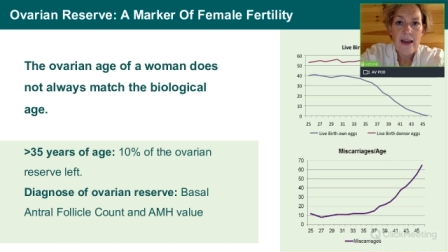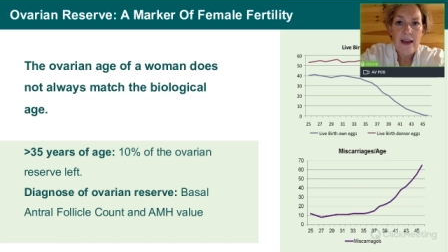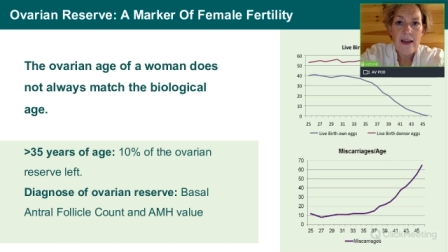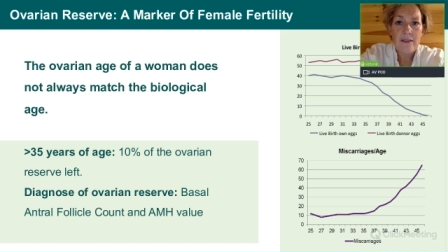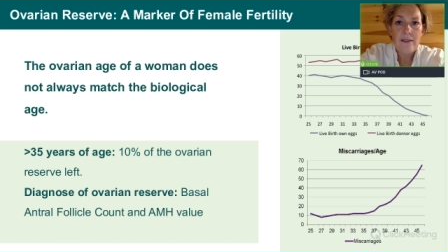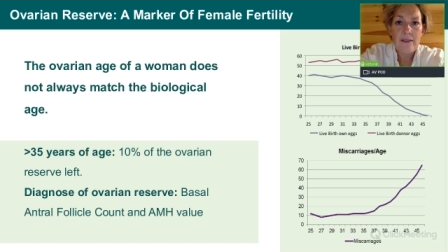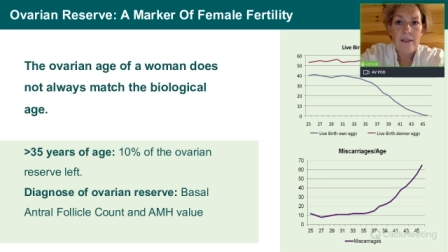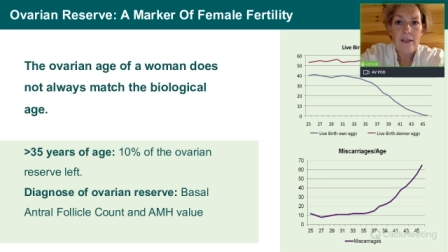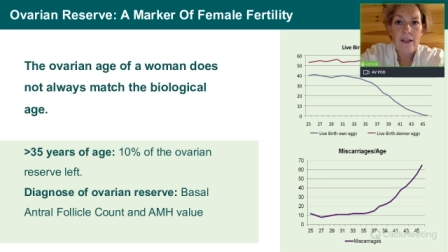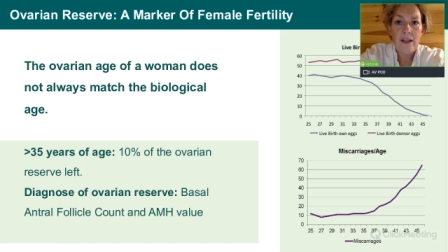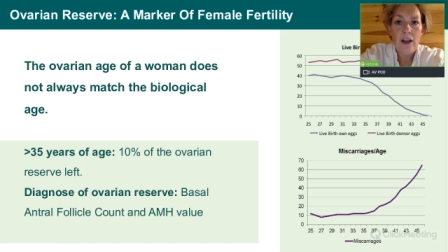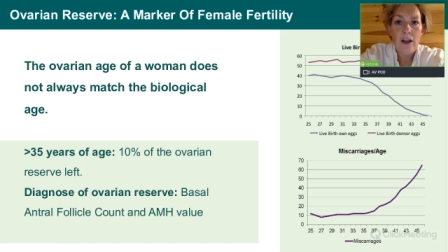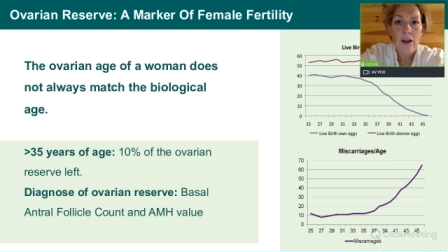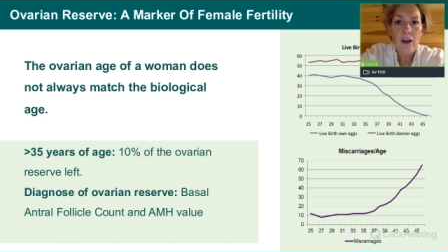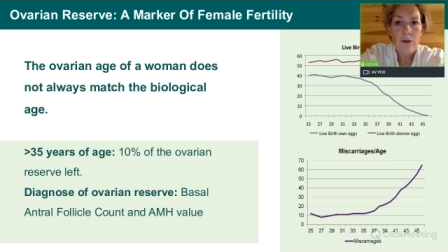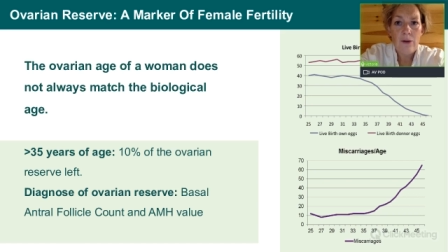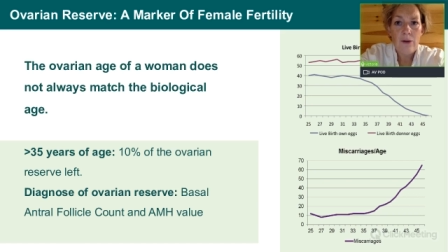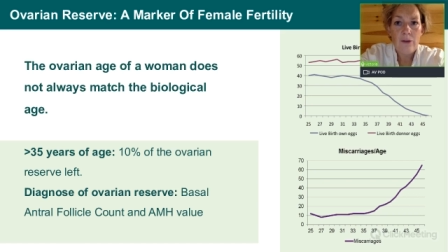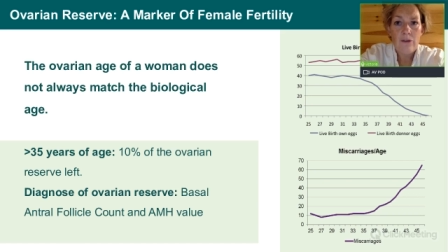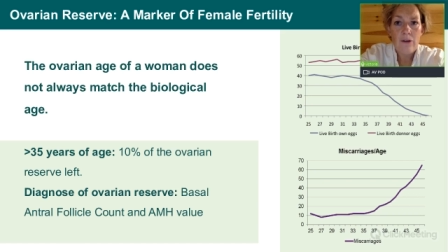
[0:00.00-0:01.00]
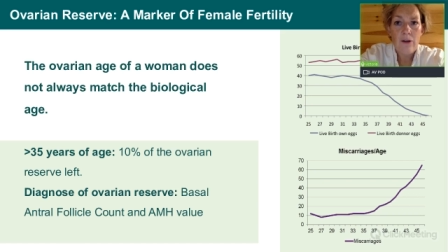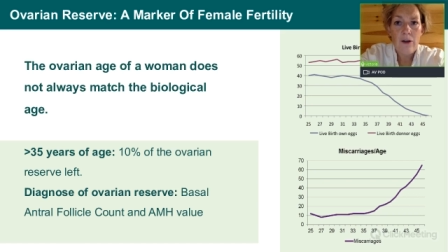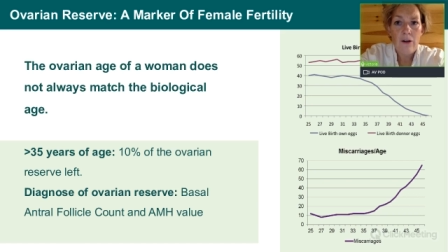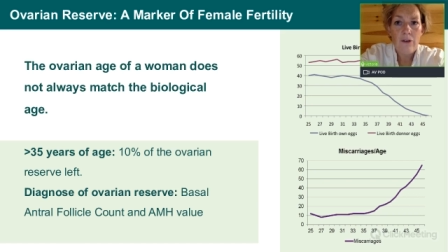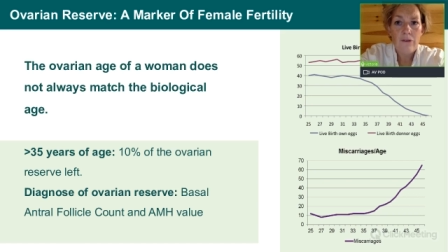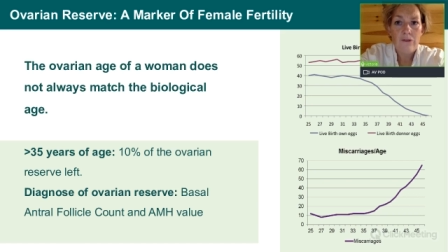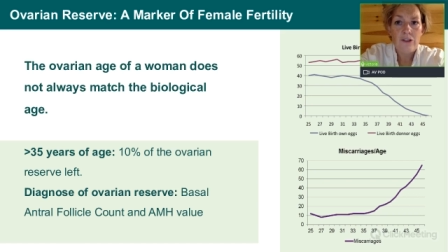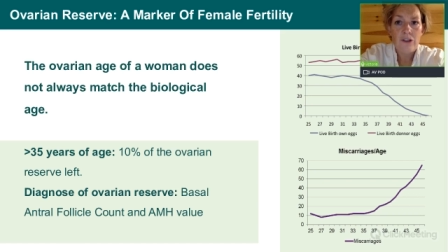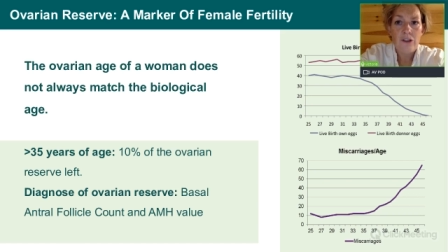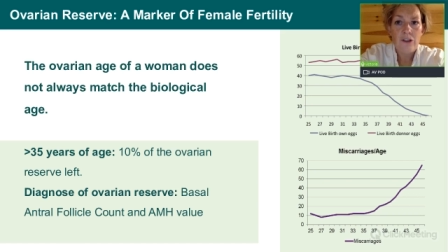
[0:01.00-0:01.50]
And the lower
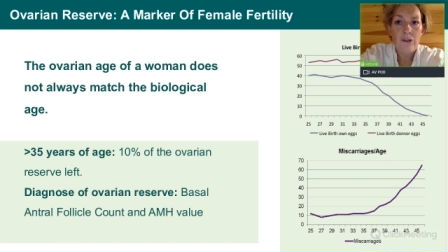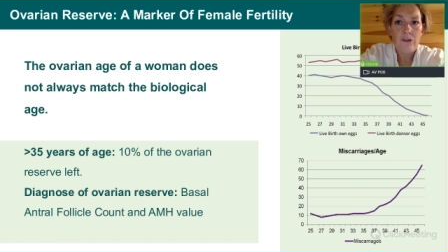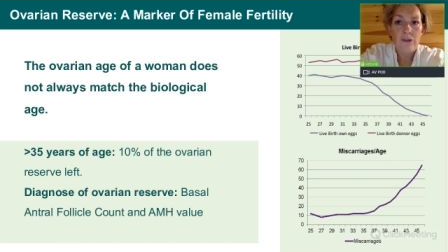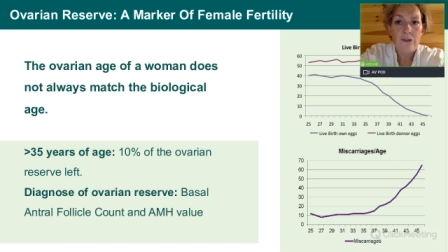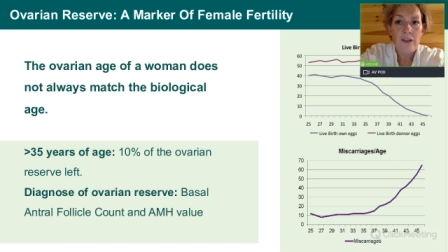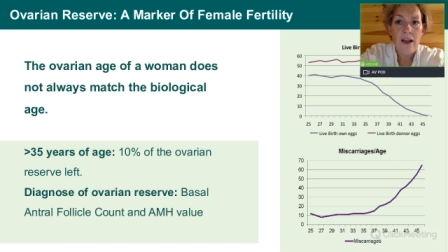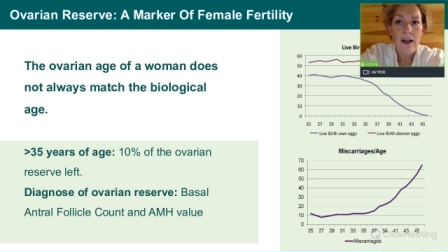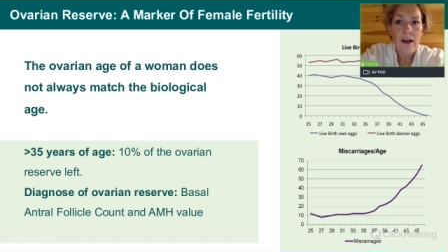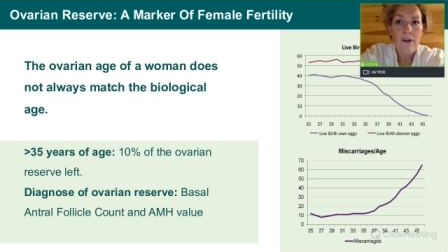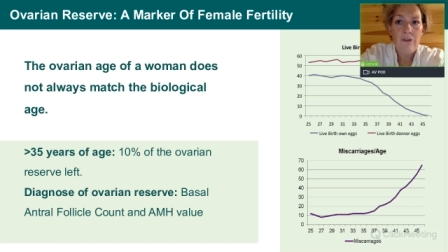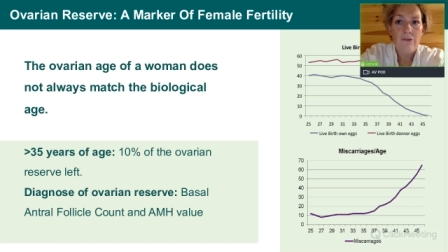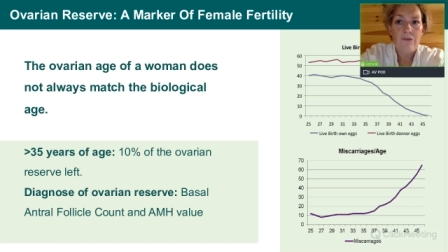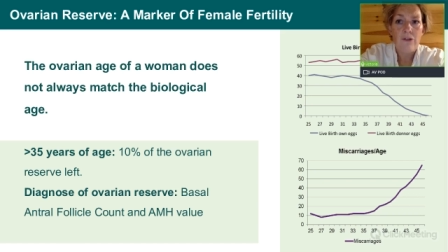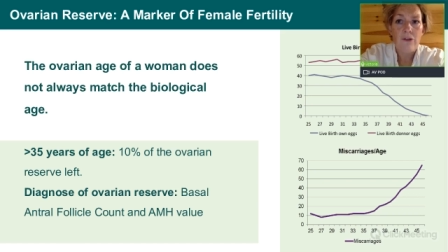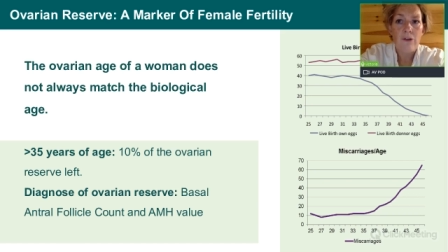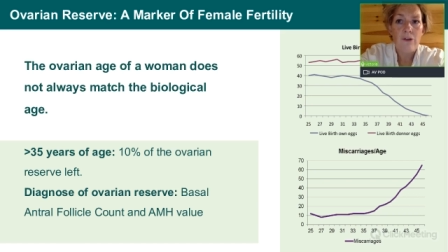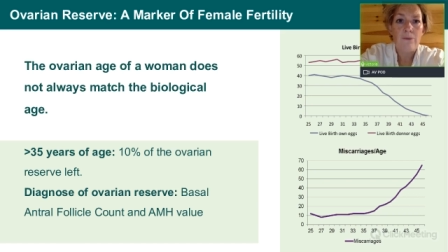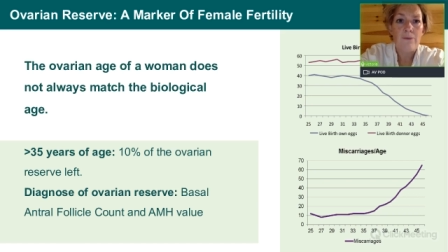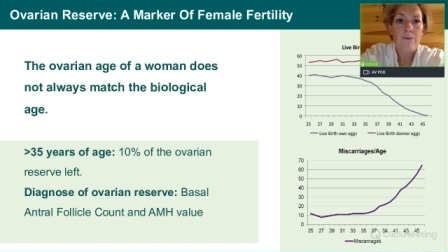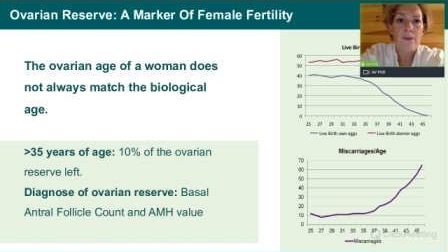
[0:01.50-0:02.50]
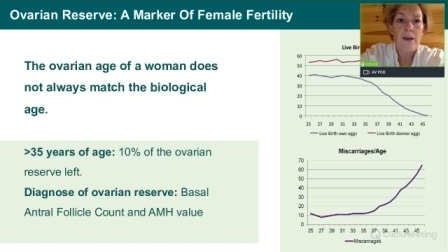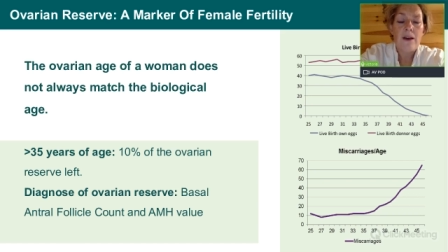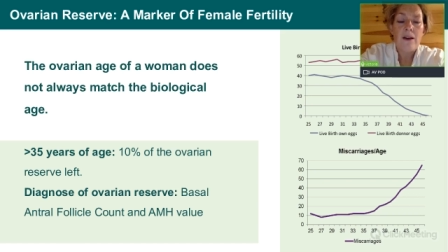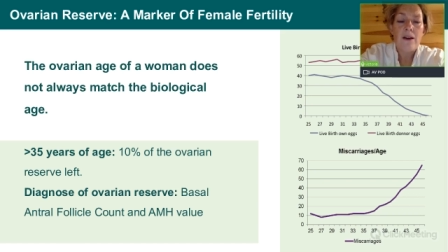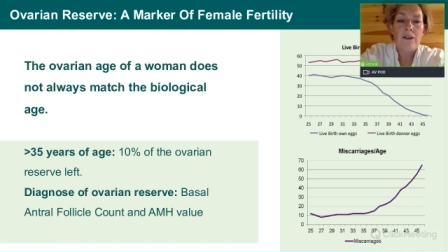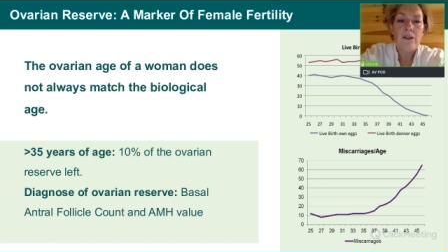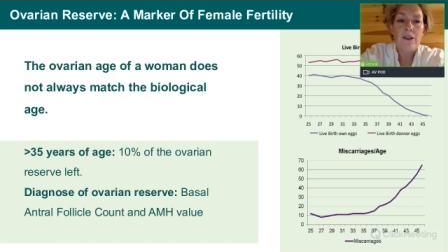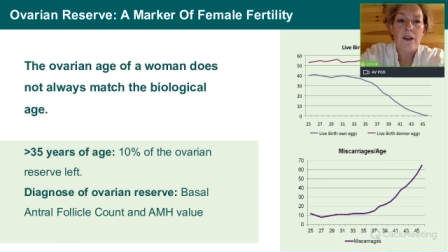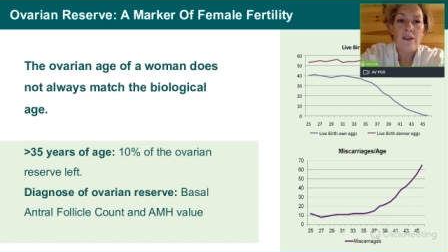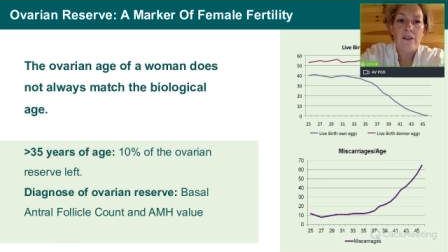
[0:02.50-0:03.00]
graph shows how from
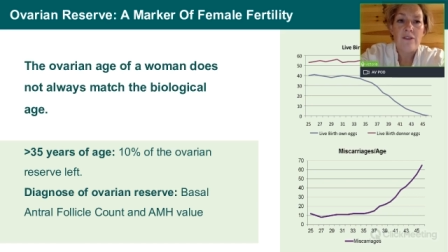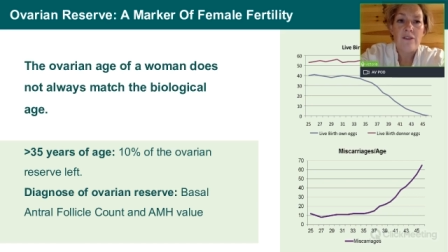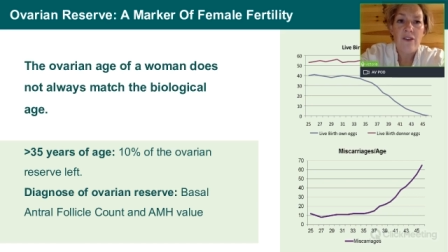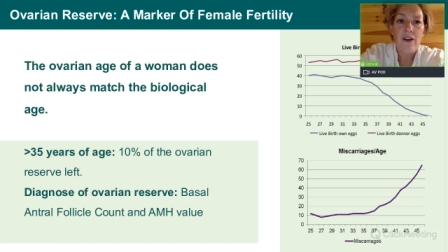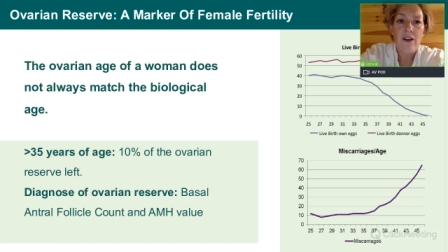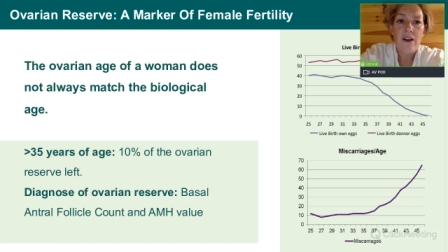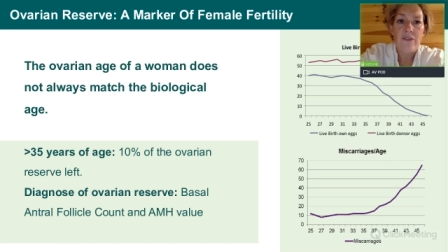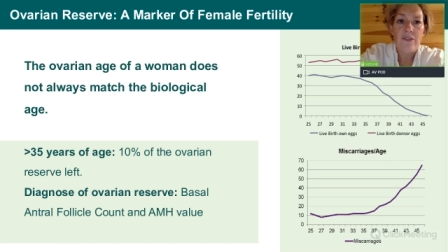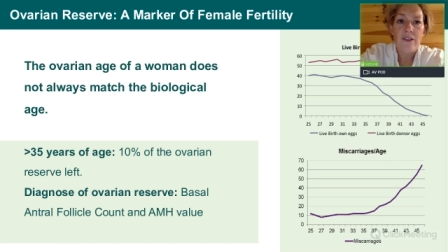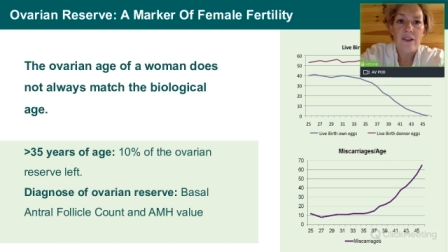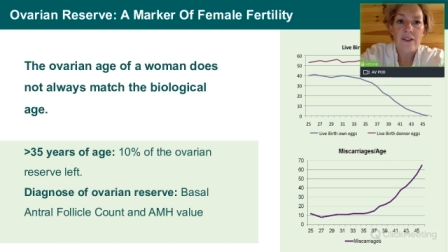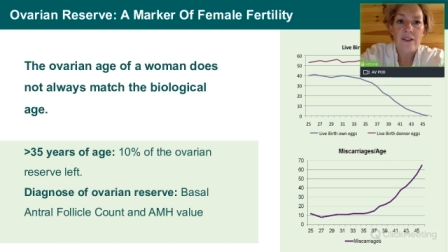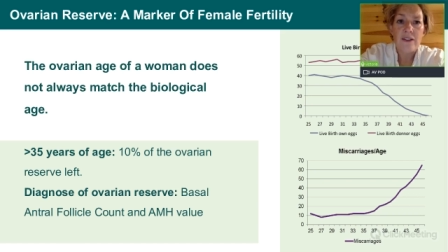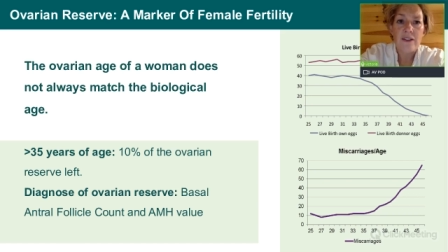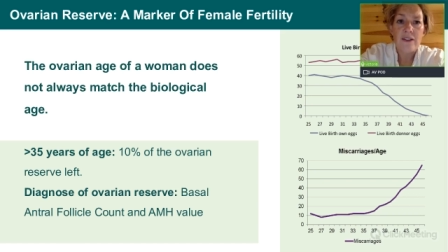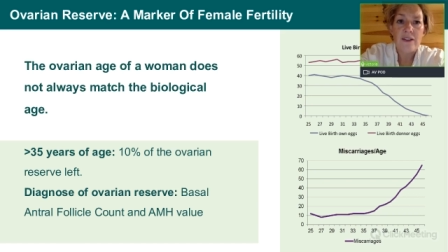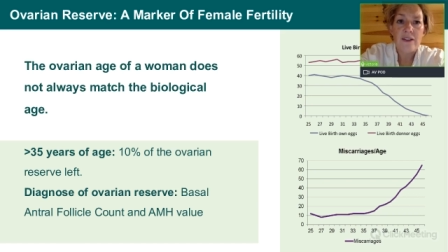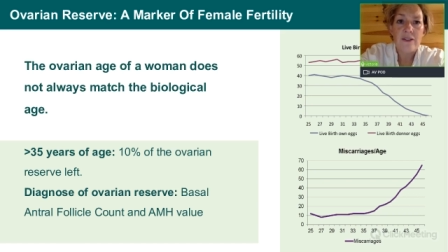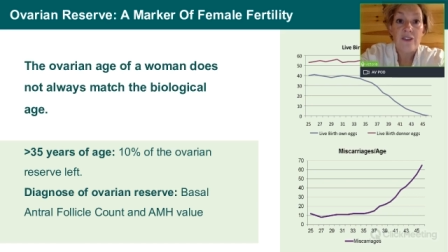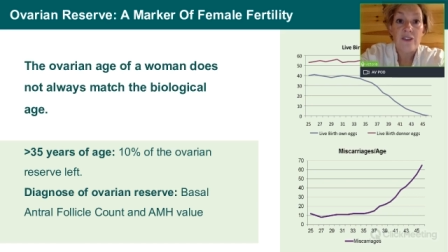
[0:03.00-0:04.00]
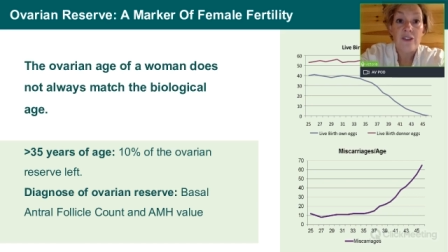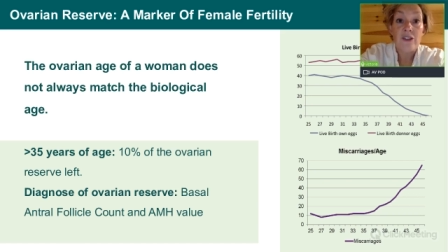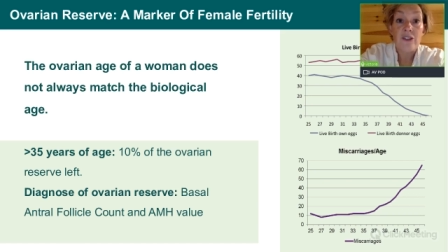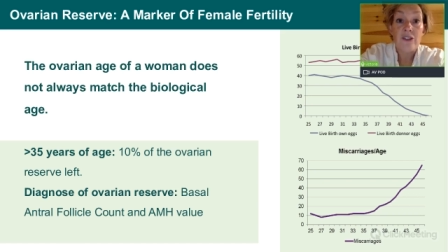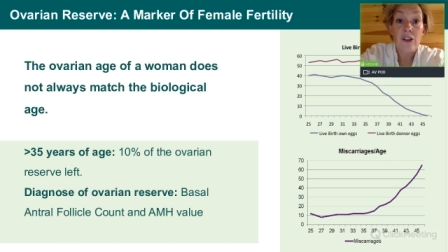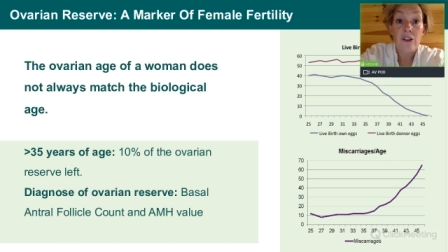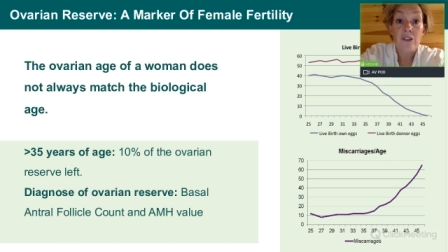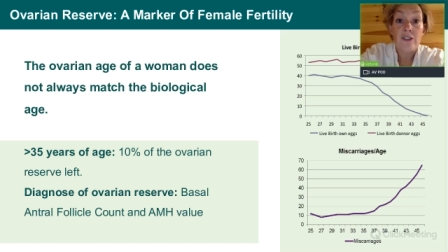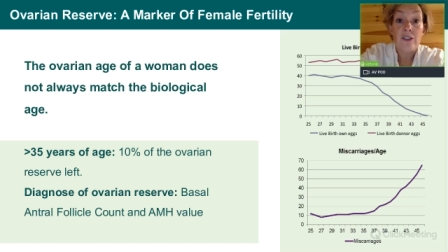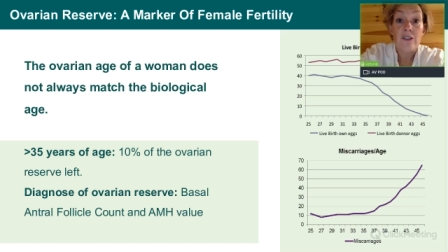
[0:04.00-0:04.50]
thirty-five years of
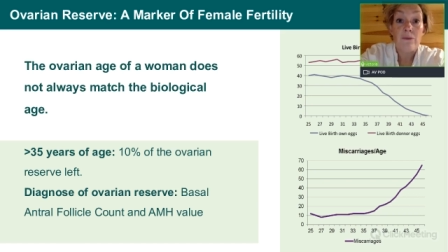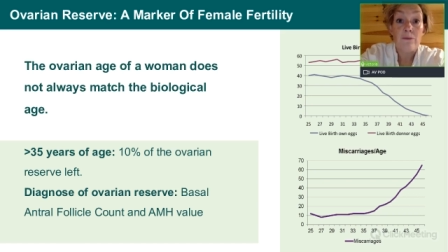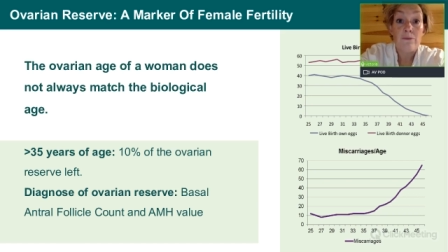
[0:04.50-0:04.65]
age, the